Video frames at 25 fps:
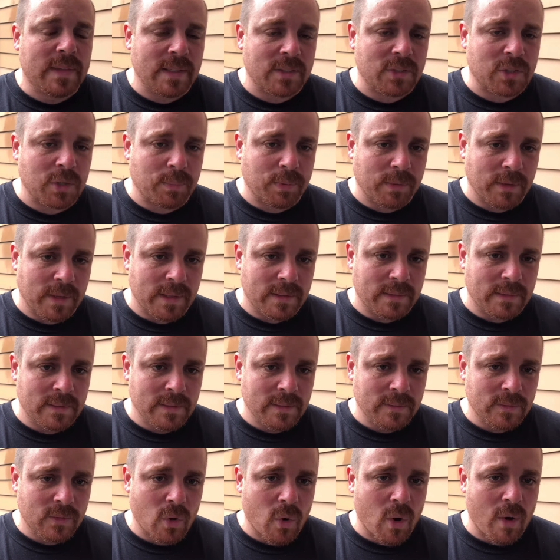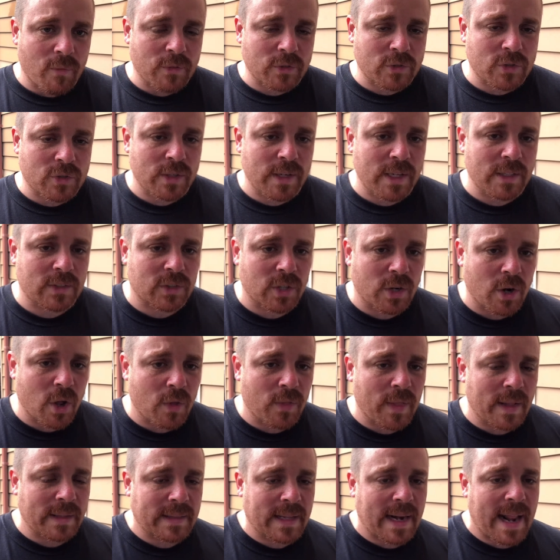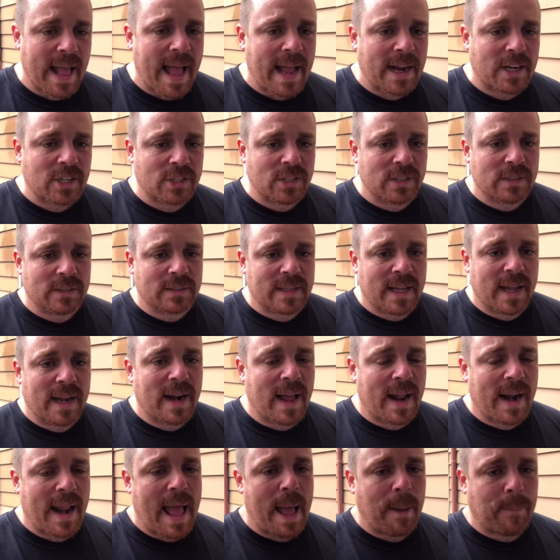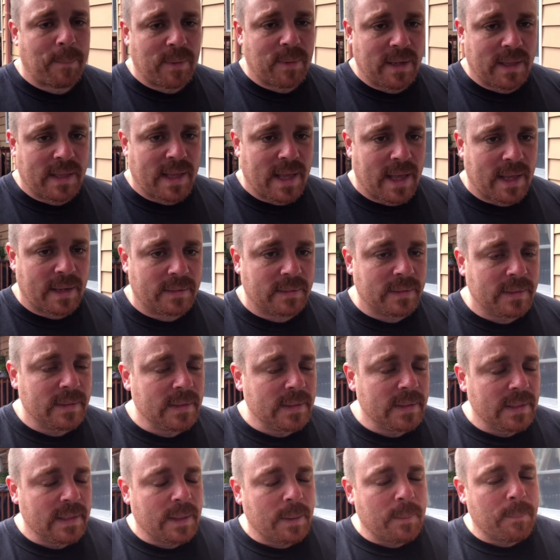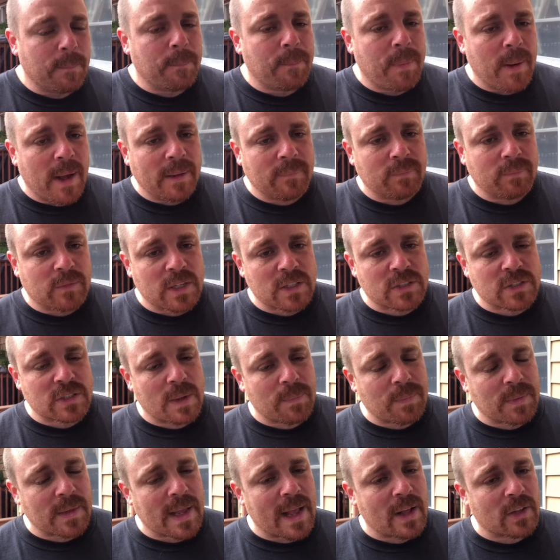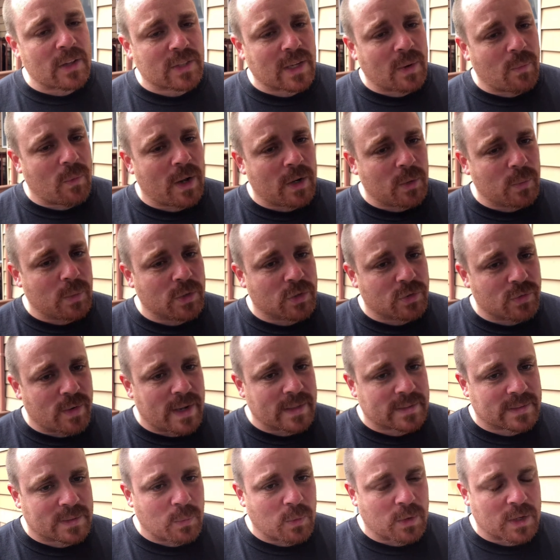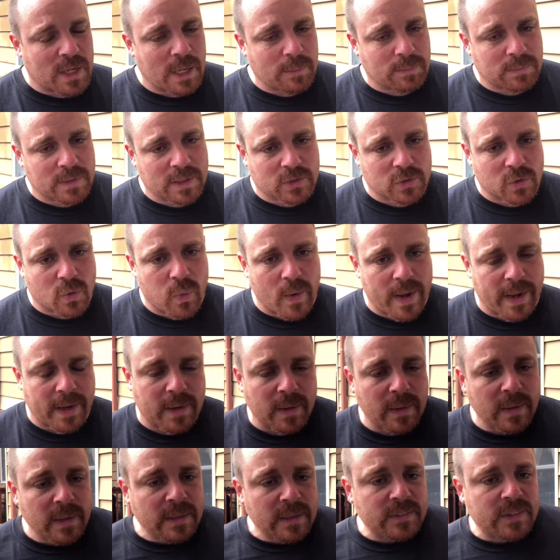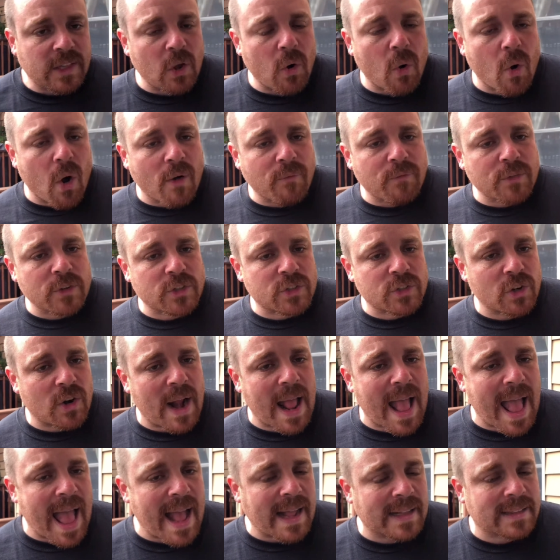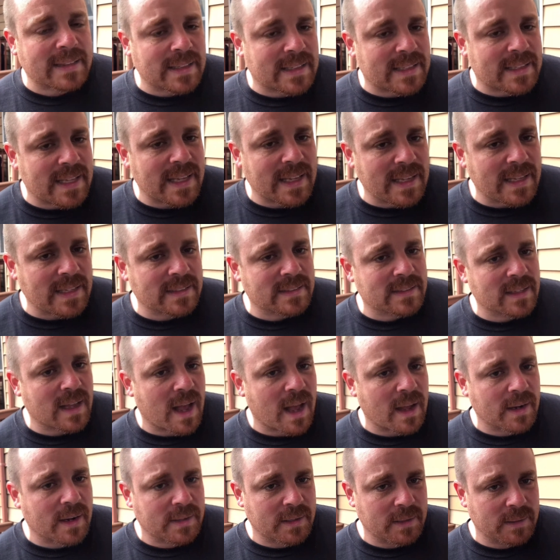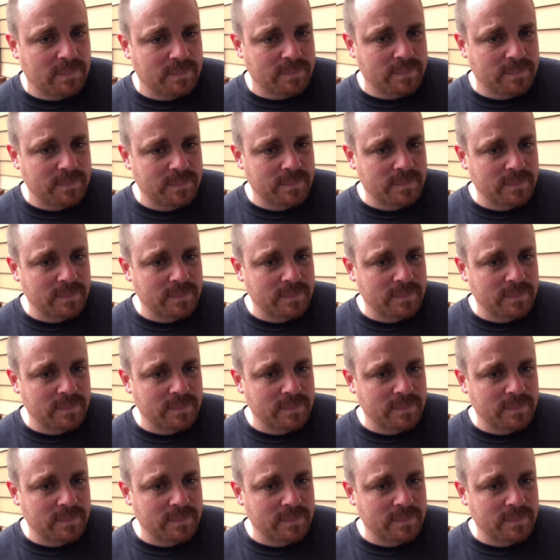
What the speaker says: discipline. The officer needs to know that the actions cannot happen again. But there's something else I want to address, and we'll keep this quick. The officer had the keys on him.